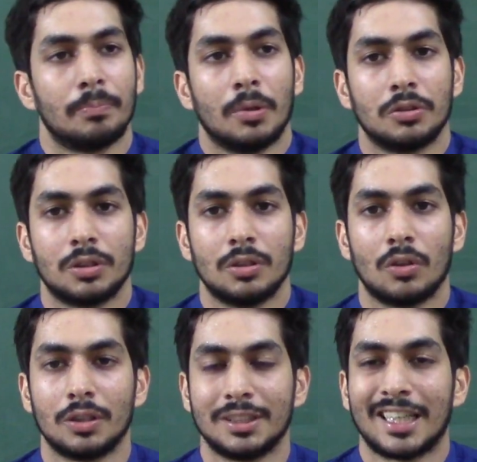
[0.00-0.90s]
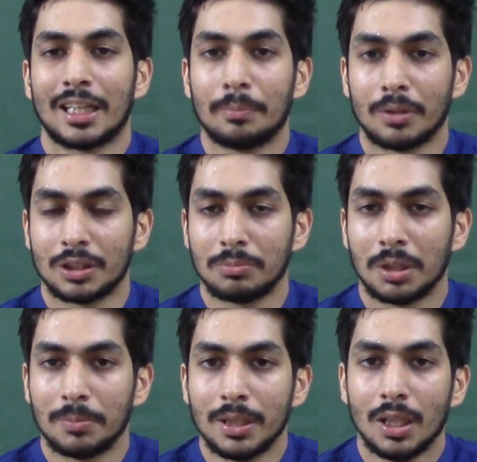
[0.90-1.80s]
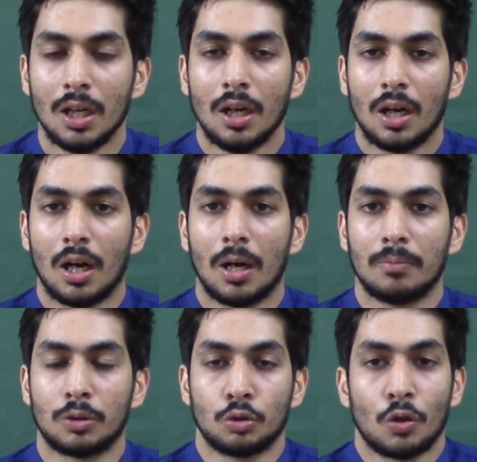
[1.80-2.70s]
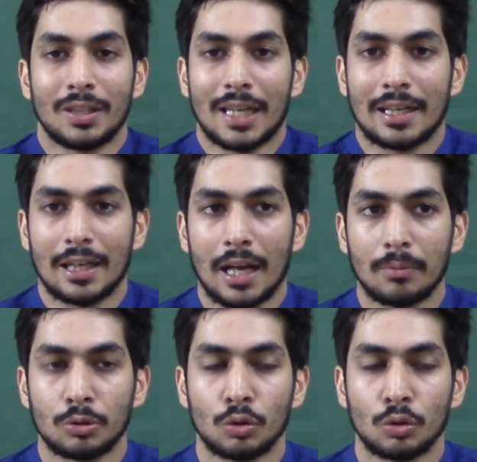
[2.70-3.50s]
person or the second person maybe to join that lab.